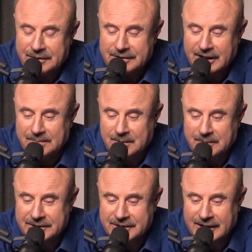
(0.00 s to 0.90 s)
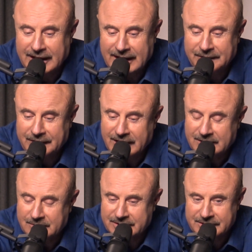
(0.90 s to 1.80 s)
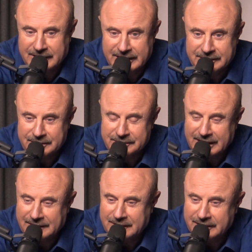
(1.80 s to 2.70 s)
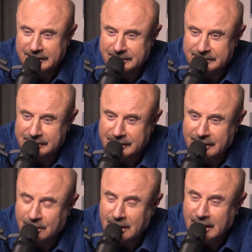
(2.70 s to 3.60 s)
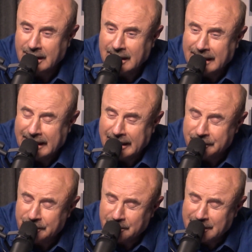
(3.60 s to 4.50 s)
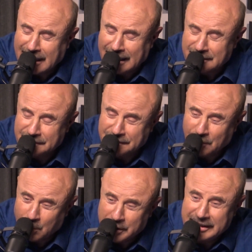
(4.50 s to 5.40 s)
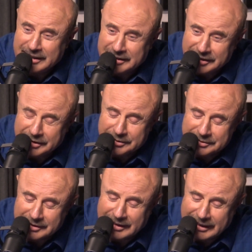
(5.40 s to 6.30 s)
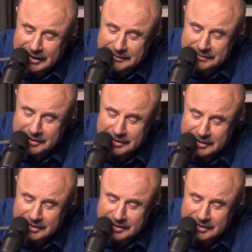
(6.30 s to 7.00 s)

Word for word: yourself permission to have fun was six or seven years ago, and you got 40 years left?